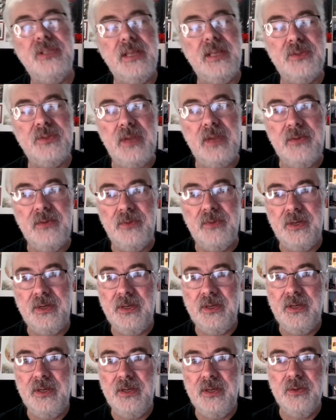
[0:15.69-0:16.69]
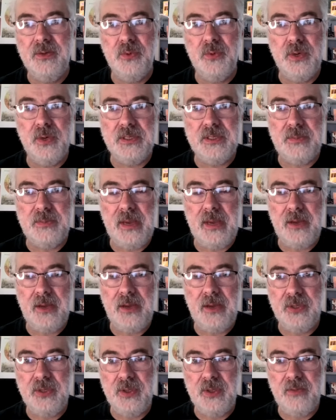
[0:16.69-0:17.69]
That's what everyone worries
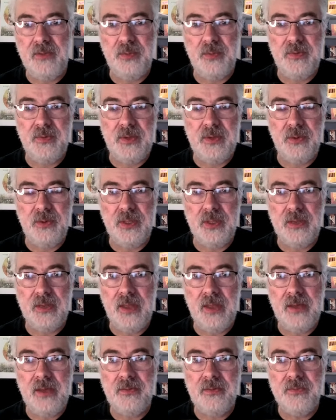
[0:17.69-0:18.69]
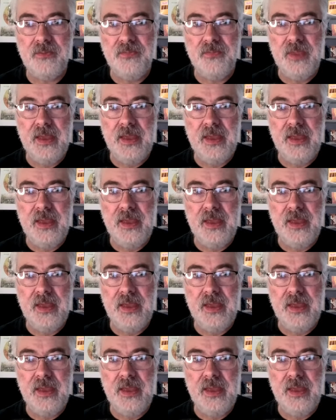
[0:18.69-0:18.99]
about when you have a movie you really love,